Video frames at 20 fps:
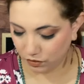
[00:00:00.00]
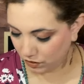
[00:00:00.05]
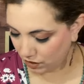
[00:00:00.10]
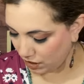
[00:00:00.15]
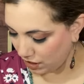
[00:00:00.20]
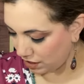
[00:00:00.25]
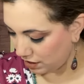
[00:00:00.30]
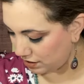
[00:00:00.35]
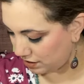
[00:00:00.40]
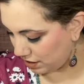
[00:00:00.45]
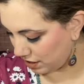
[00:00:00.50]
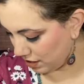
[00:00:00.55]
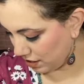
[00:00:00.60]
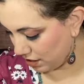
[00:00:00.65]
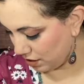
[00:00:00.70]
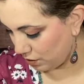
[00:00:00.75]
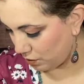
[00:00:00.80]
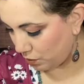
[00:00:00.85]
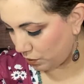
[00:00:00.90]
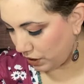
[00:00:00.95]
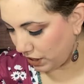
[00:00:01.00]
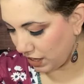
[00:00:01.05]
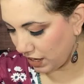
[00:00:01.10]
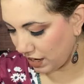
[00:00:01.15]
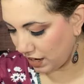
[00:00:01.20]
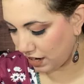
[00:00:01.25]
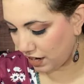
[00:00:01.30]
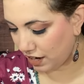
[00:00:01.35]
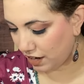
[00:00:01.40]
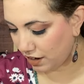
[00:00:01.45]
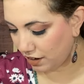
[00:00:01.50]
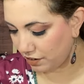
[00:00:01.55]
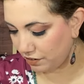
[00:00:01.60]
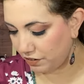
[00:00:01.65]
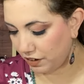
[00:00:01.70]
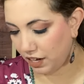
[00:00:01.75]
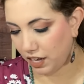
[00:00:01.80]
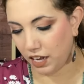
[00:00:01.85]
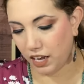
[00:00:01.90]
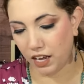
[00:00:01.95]
And then we have
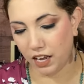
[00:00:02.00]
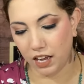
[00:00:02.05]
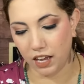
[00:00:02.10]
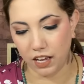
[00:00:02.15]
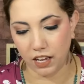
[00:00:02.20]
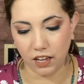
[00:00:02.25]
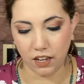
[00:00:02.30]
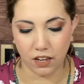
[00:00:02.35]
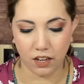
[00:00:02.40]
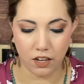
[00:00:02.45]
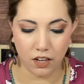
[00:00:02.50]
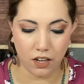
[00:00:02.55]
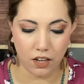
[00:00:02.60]
a